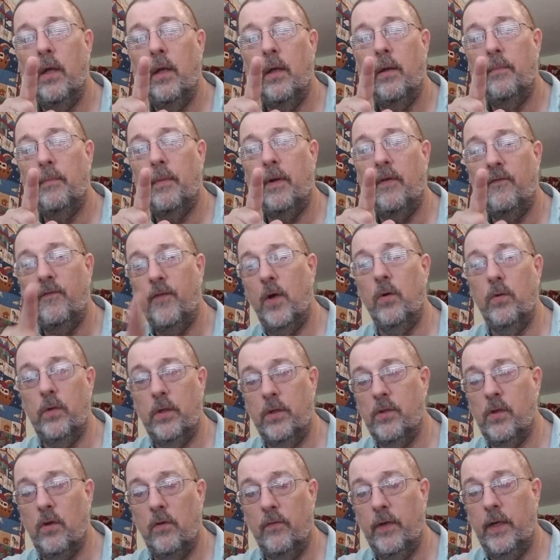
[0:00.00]
My phone
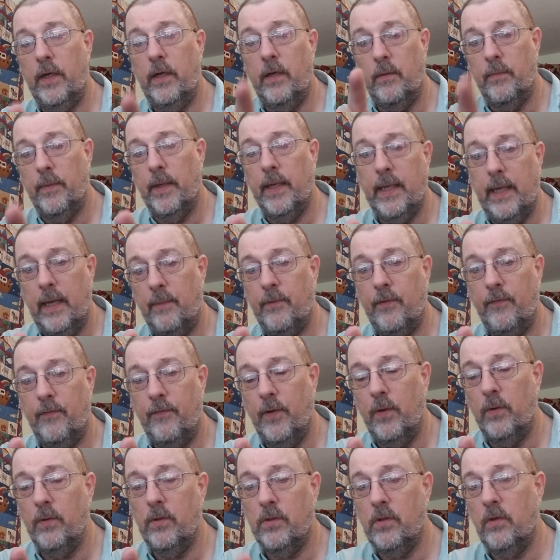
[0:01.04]
is over here. My camera
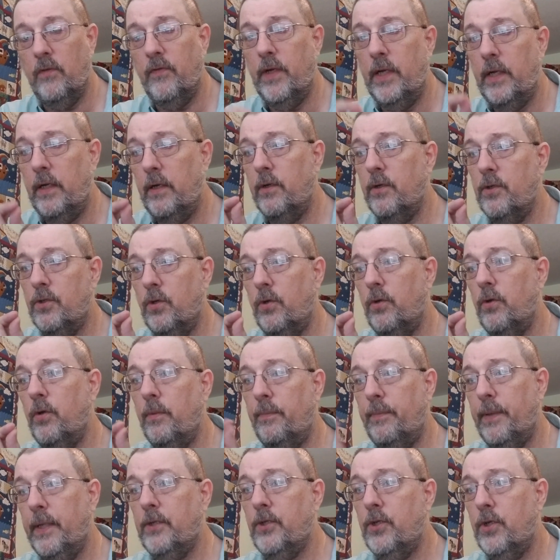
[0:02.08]
phone is over here. I'll show you a
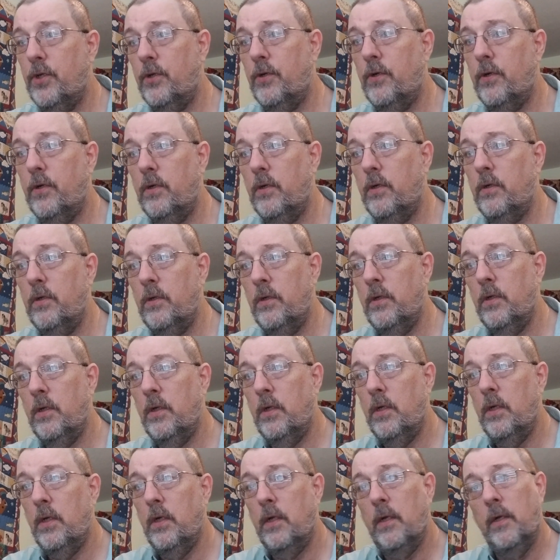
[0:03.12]
picture.
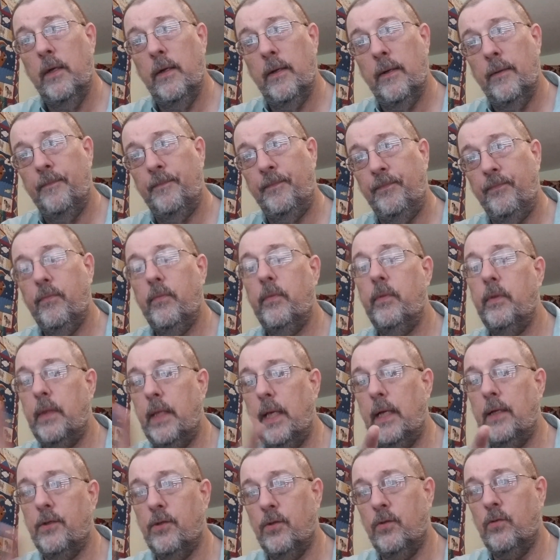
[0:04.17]

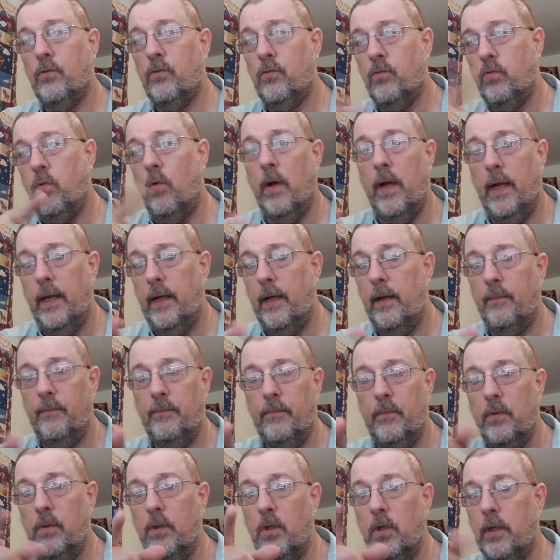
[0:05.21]
That's why
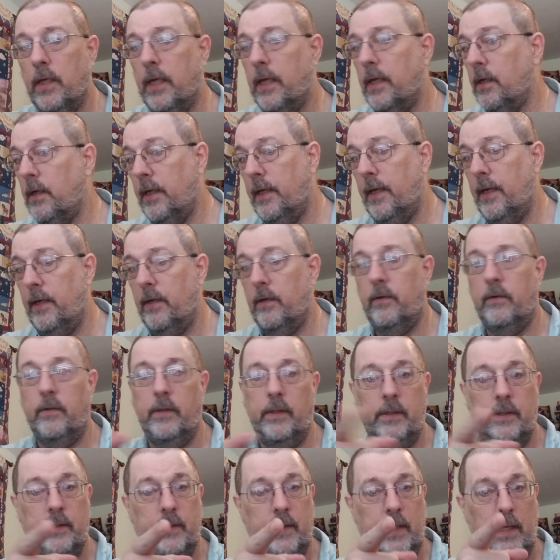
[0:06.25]
I'm looking here
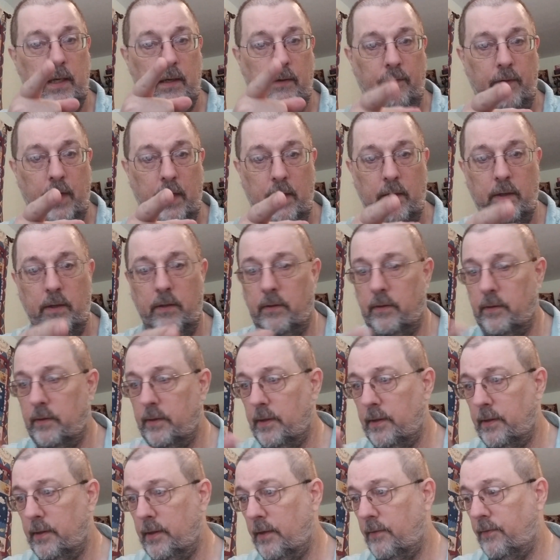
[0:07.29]
instead of here
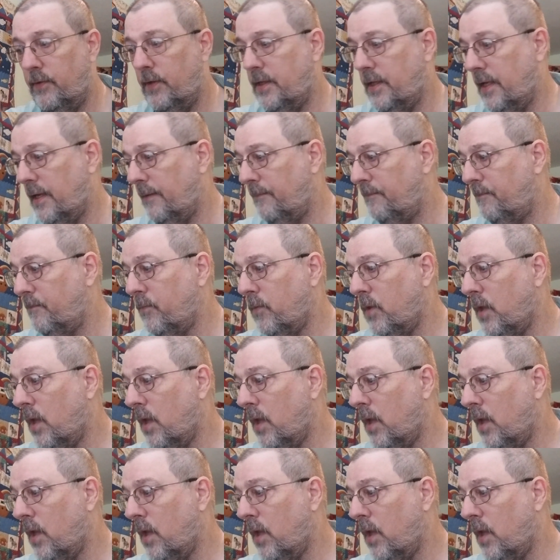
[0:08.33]
and everything.